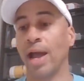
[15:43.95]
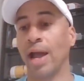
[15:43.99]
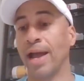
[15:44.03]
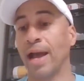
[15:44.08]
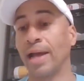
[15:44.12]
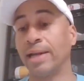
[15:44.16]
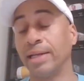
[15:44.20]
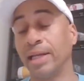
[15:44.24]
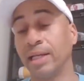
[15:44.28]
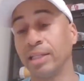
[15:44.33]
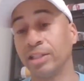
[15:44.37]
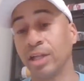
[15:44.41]
Hey,
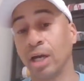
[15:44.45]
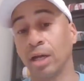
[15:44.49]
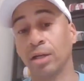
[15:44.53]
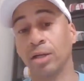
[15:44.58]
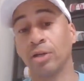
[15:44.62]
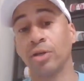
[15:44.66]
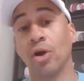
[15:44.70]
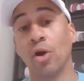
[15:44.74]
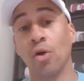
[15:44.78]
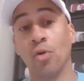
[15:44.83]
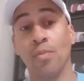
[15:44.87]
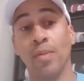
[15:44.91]
I need y'all to
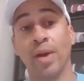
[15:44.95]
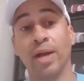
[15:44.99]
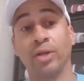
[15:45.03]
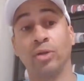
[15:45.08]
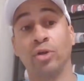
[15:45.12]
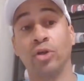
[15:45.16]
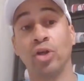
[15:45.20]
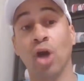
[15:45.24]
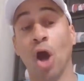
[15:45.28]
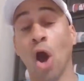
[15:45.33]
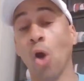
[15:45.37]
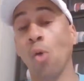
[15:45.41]
know, man,
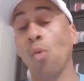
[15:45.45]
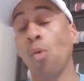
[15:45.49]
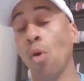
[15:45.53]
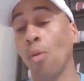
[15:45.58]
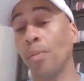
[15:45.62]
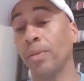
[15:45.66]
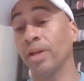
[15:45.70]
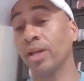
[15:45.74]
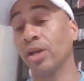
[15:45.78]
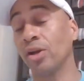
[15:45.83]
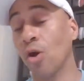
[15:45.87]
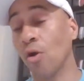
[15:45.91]
do y'all
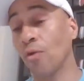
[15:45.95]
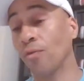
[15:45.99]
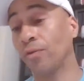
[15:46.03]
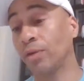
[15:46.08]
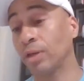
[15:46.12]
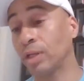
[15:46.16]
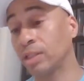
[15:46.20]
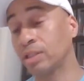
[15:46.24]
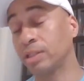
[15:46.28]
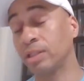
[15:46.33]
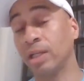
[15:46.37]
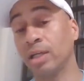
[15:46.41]
want me to go for
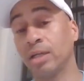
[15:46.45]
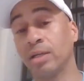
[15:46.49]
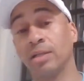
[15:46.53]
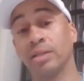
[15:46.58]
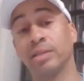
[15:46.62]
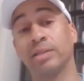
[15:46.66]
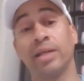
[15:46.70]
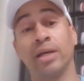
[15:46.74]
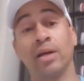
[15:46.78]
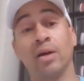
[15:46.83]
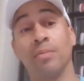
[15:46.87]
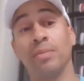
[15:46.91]
this sneaker?
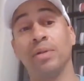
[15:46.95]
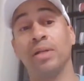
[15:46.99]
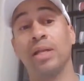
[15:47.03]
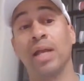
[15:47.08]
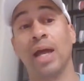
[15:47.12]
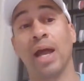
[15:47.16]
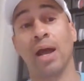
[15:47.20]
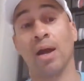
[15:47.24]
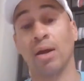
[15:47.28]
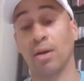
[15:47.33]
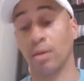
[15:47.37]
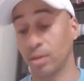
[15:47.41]
Tell me
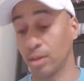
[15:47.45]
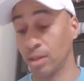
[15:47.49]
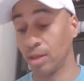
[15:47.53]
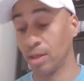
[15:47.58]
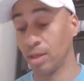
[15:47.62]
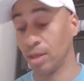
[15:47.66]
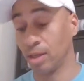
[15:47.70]
now.